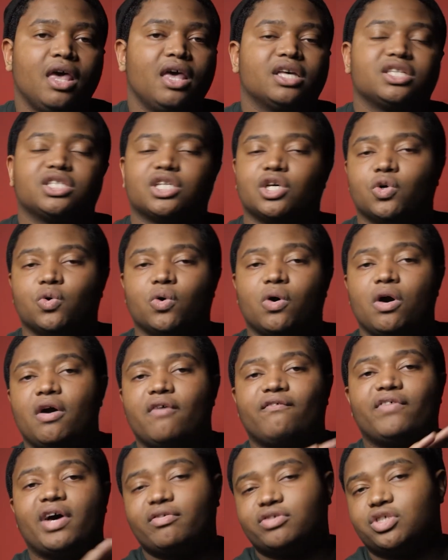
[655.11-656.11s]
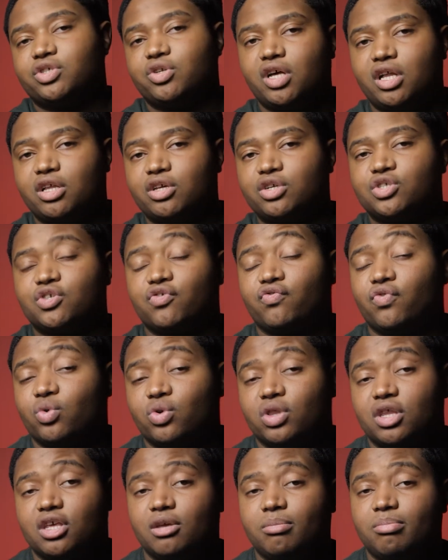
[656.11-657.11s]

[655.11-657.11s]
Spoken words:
So $500 for the